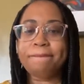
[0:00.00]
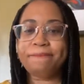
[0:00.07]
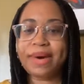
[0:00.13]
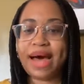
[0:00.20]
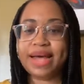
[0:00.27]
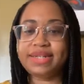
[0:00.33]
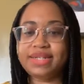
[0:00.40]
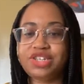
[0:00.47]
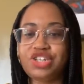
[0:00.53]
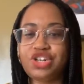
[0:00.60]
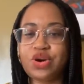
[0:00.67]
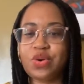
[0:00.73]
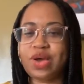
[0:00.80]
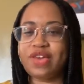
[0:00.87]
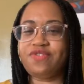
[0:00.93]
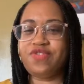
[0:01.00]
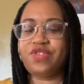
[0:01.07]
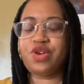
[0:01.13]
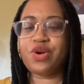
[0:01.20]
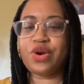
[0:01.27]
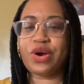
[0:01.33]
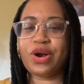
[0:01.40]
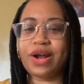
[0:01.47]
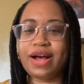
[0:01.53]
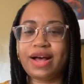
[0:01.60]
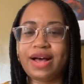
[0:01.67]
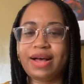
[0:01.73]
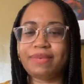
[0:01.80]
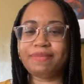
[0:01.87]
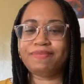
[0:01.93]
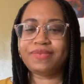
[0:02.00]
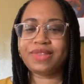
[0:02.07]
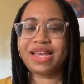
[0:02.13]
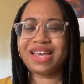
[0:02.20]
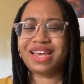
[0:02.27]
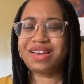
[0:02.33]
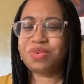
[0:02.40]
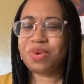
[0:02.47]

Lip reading: But, if you're thinking,